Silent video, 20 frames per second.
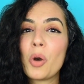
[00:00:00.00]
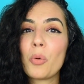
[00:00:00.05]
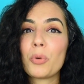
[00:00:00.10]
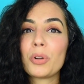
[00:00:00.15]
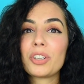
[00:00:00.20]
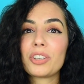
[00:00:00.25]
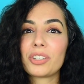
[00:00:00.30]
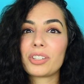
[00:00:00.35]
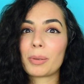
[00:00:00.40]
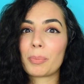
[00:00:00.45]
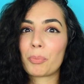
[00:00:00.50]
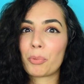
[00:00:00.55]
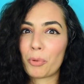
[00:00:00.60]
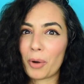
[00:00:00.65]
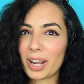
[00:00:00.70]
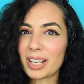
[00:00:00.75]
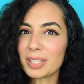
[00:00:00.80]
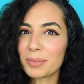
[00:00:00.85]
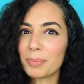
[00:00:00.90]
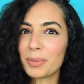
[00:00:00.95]
which
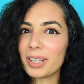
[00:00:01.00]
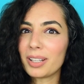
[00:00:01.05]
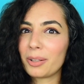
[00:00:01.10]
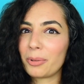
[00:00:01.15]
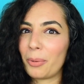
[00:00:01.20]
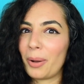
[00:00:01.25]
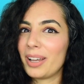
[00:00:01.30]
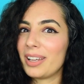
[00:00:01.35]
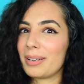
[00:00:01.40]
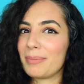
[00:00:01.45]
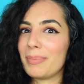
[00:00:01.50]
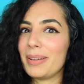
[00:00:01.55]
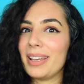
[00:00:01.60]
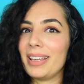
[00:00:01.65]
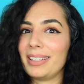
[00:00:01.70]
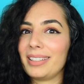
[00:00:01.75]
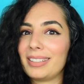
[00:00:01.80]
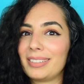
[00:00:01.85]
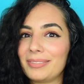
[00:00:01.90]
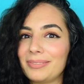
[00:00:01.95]
surprised me quite a
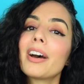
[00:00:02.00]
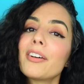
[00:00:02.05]
bit.